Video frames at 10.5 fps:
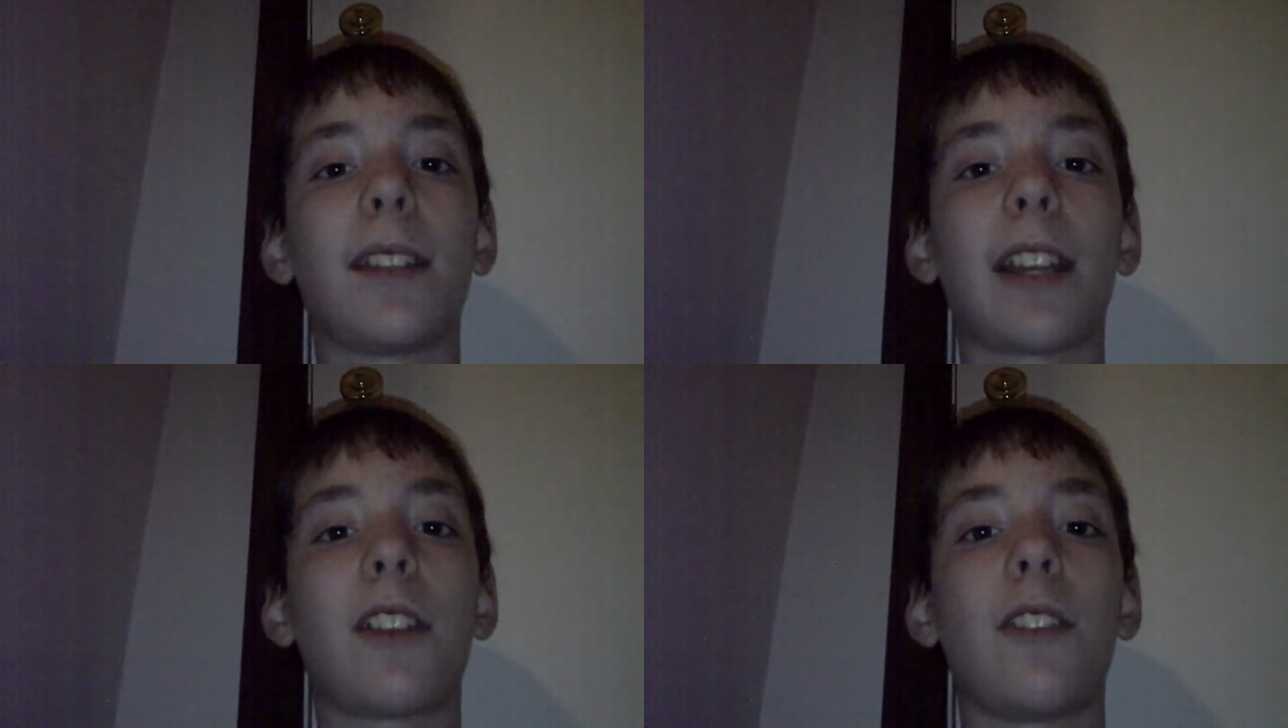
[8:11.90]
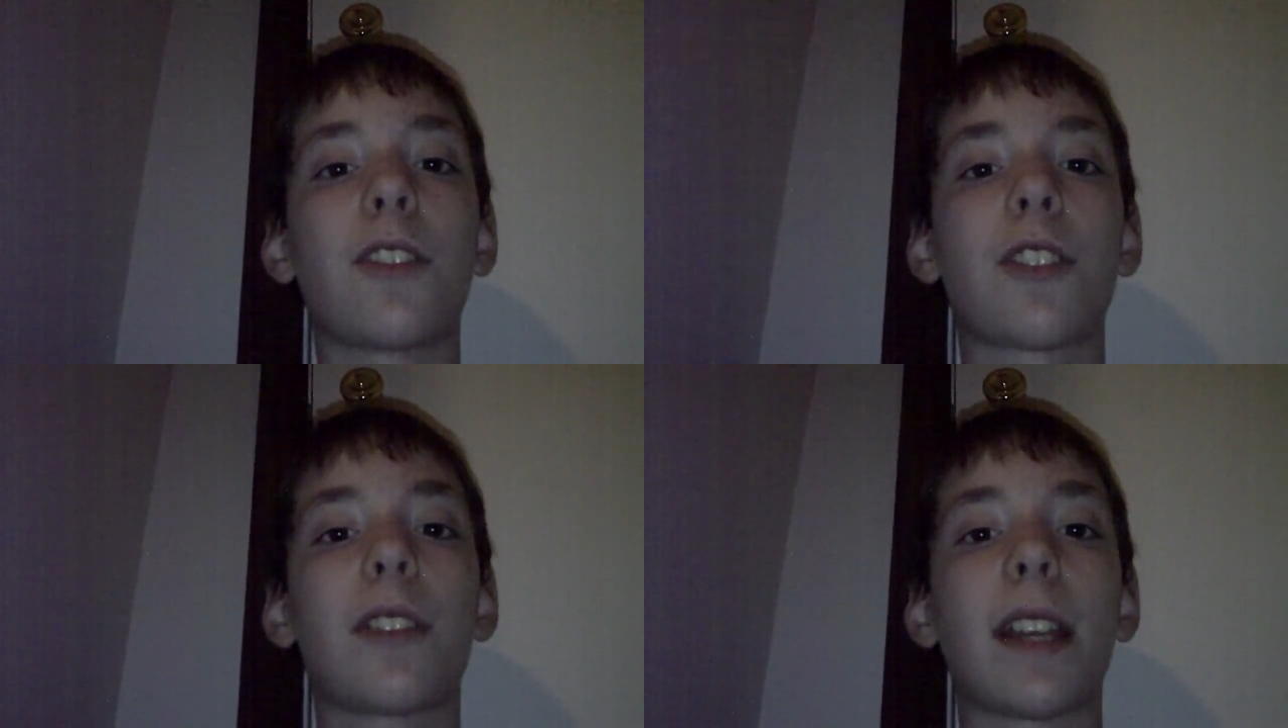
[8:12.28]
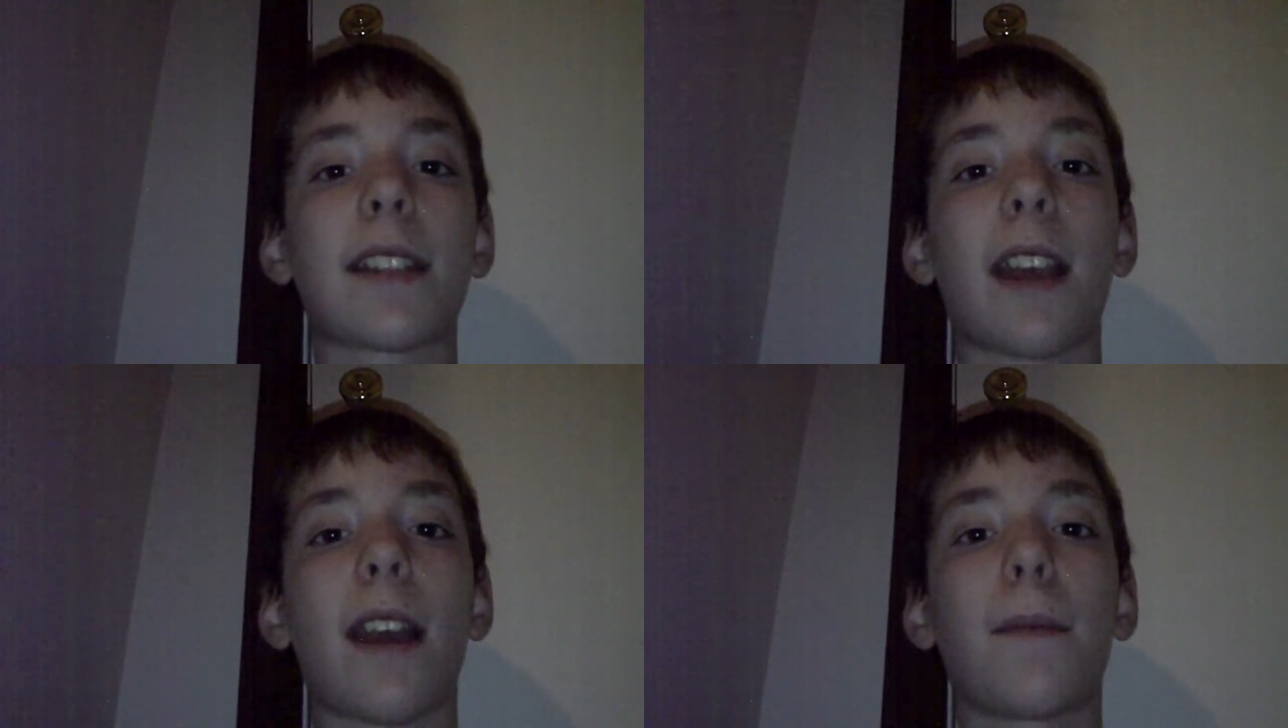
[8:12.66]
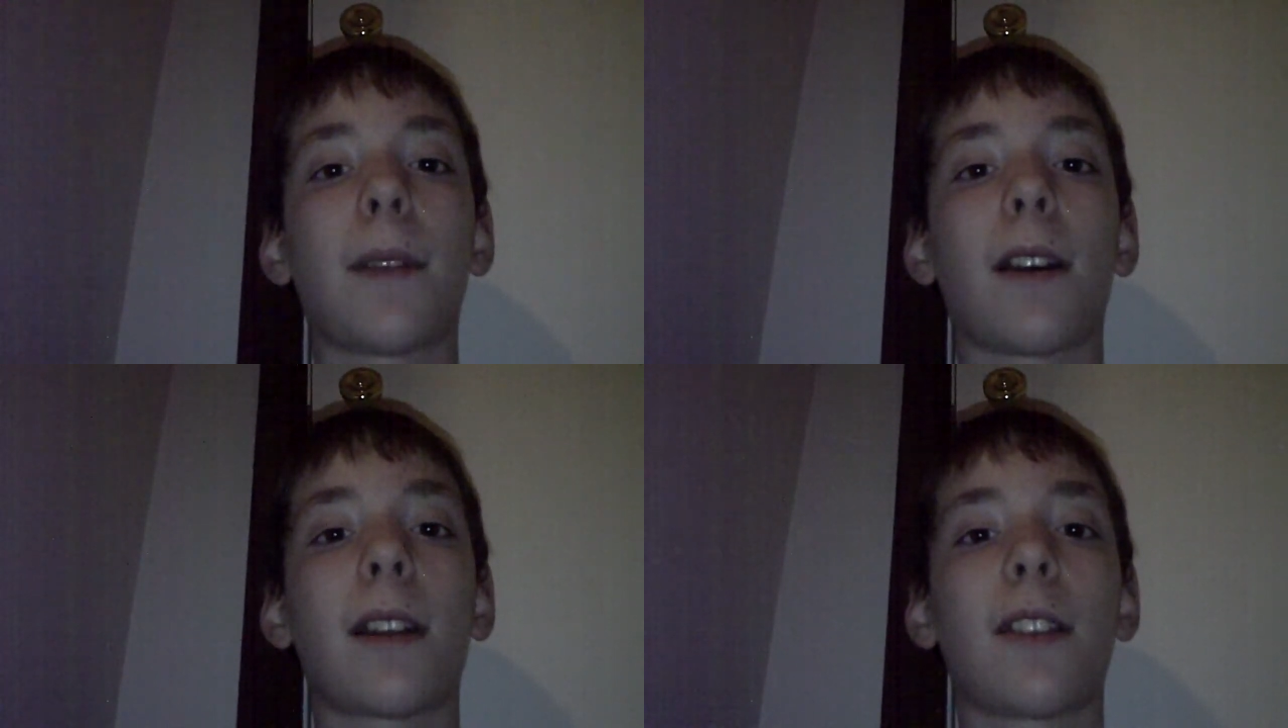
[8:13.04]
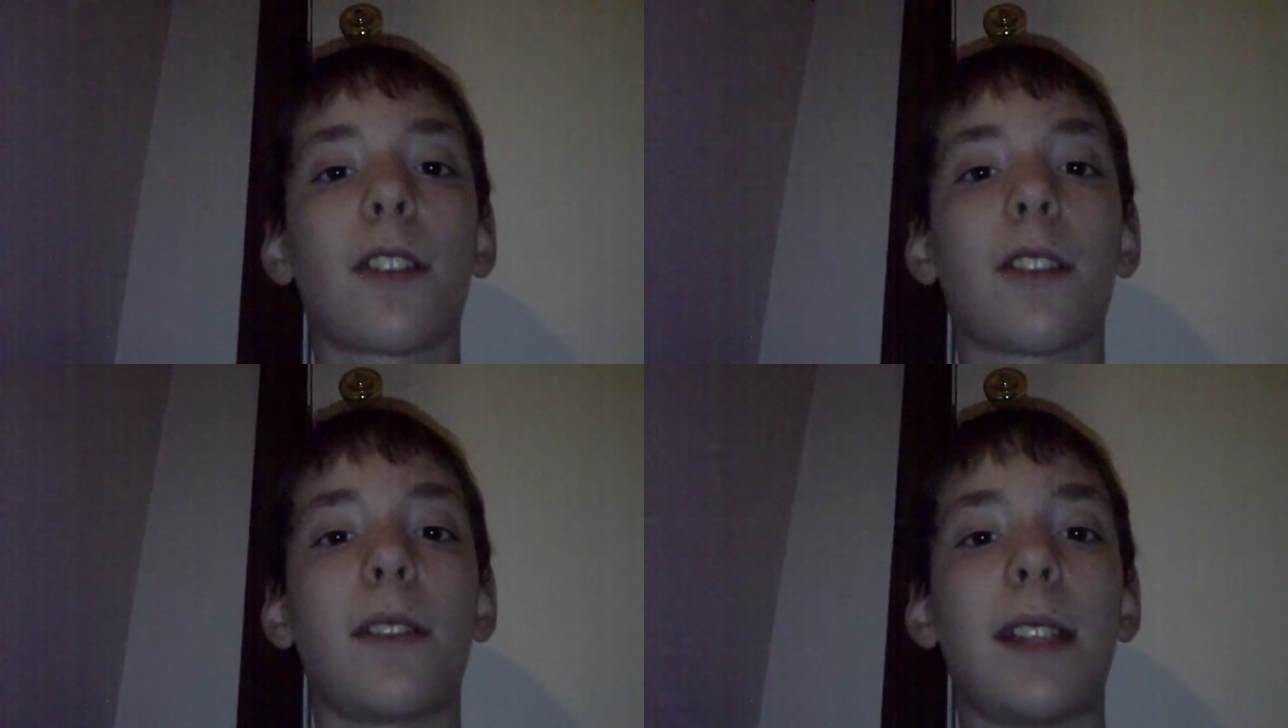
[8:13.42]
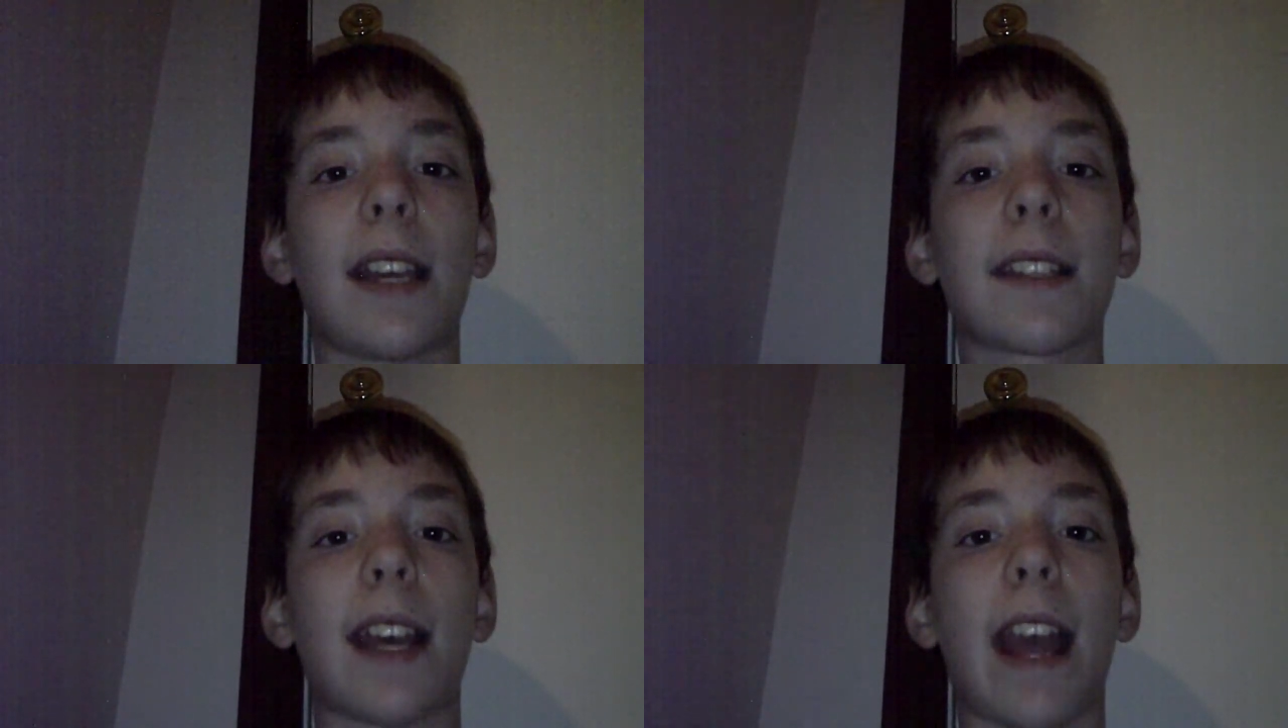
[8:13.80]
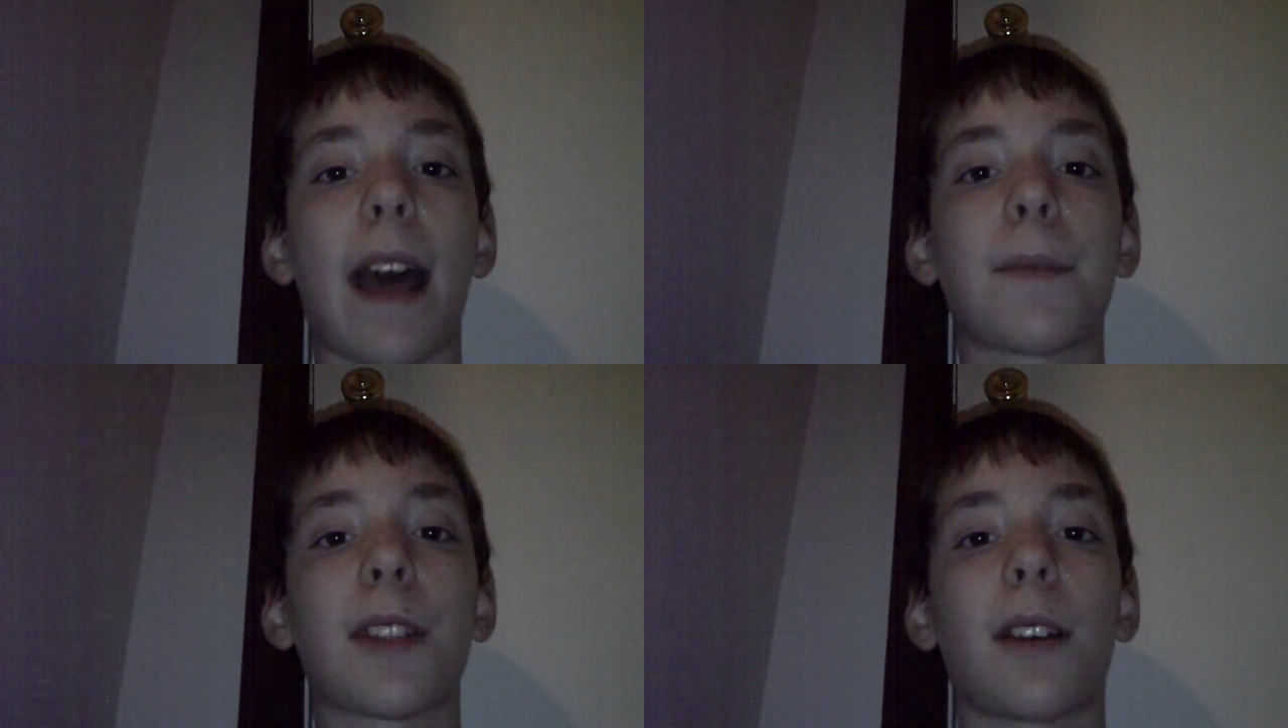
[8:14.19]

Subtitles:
they can use their DSiHub login or their DSiApps